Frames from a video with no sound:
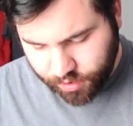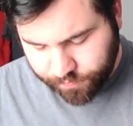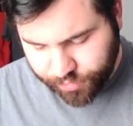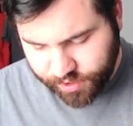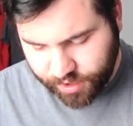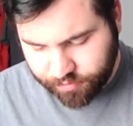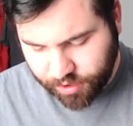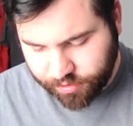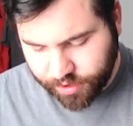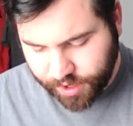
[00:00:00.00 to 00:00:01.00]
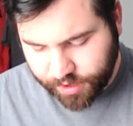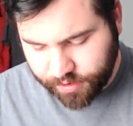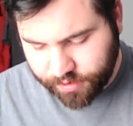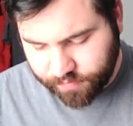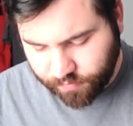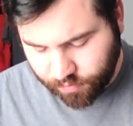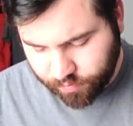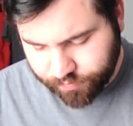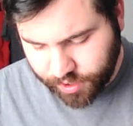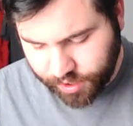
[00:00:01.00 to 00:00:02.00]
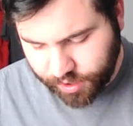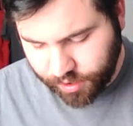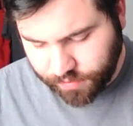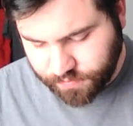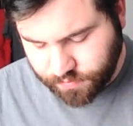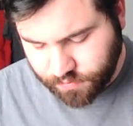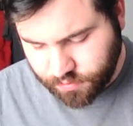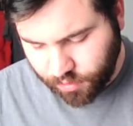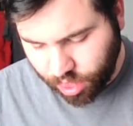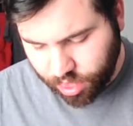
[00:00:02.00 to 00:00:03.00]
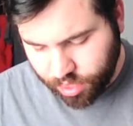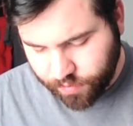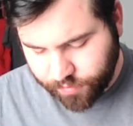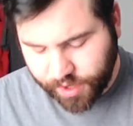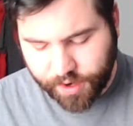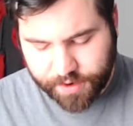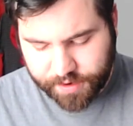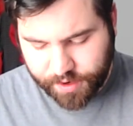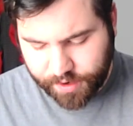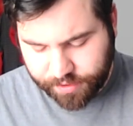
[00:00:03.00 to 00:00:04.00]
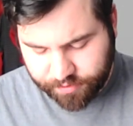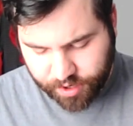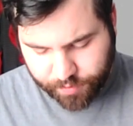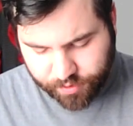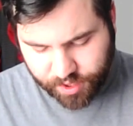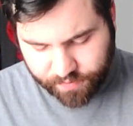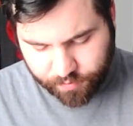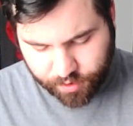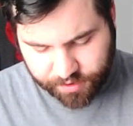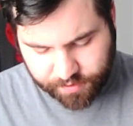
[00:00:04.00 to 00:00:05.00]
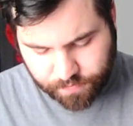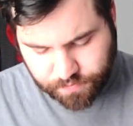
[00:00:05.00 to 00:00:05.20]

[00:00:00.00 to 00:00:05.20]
But they reunited by 1983, I believe it was.